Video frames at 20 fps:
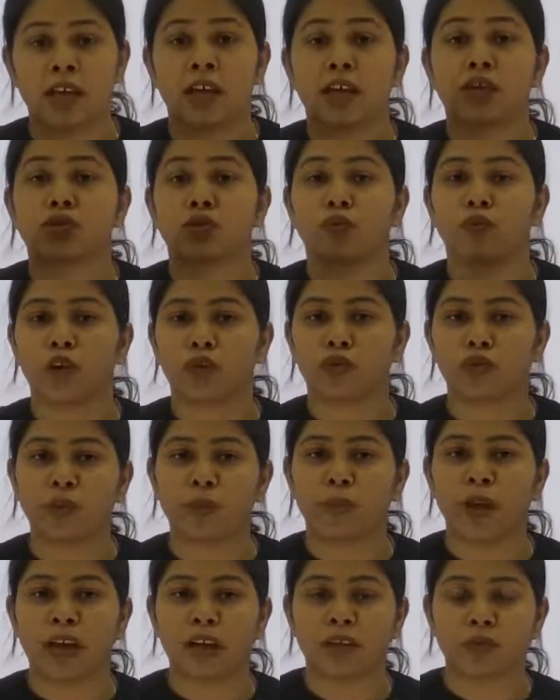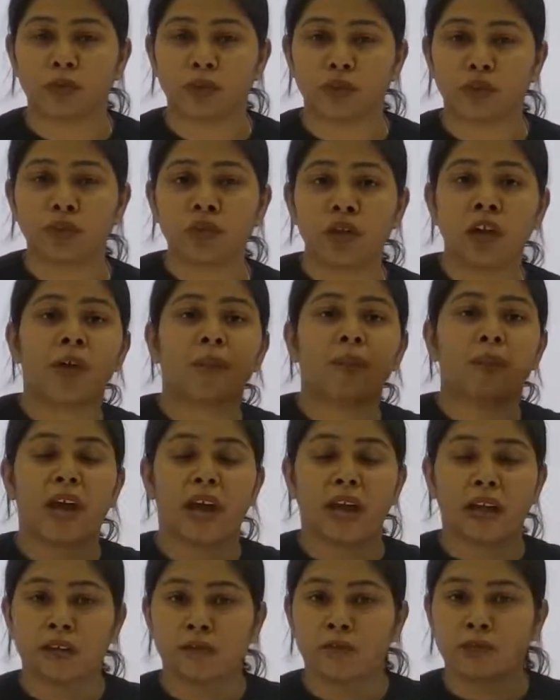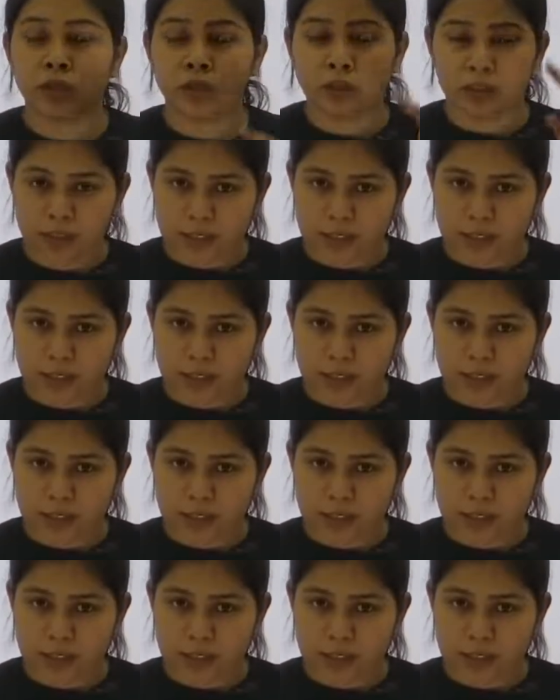So what would bank would do? Bank would